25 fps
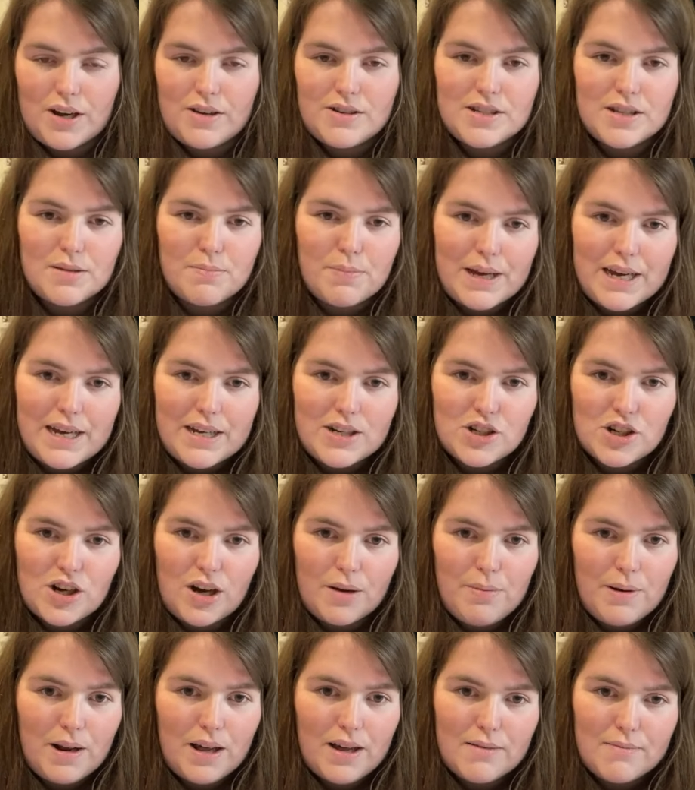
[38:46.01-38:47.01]
go to the beach?
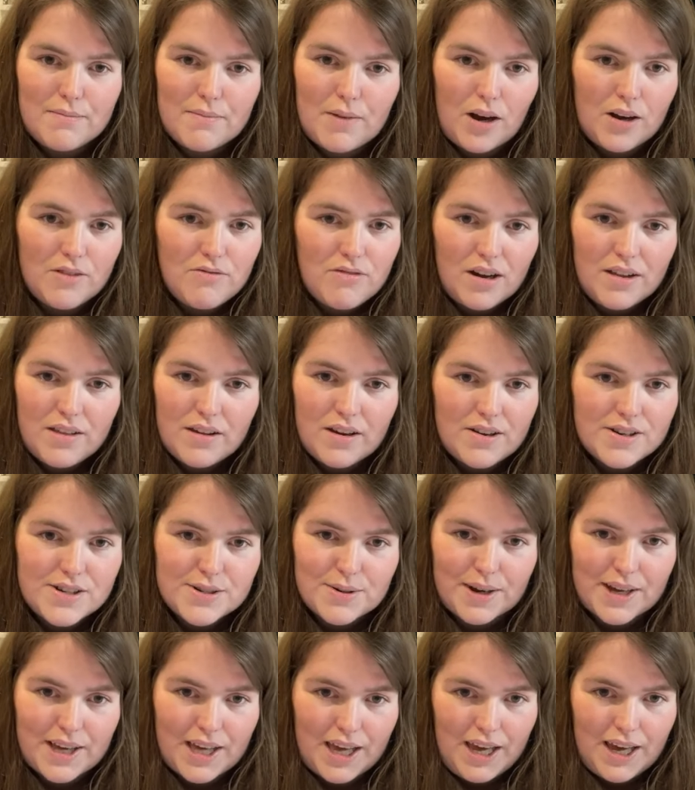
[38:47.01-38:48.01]
I'd be like, I'd rather go to
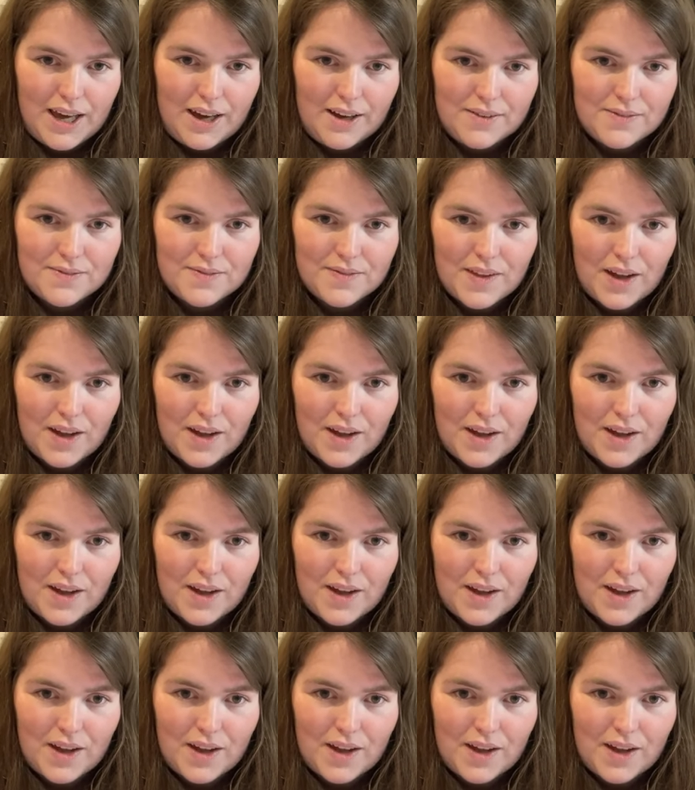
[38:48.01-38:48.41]
IKEA.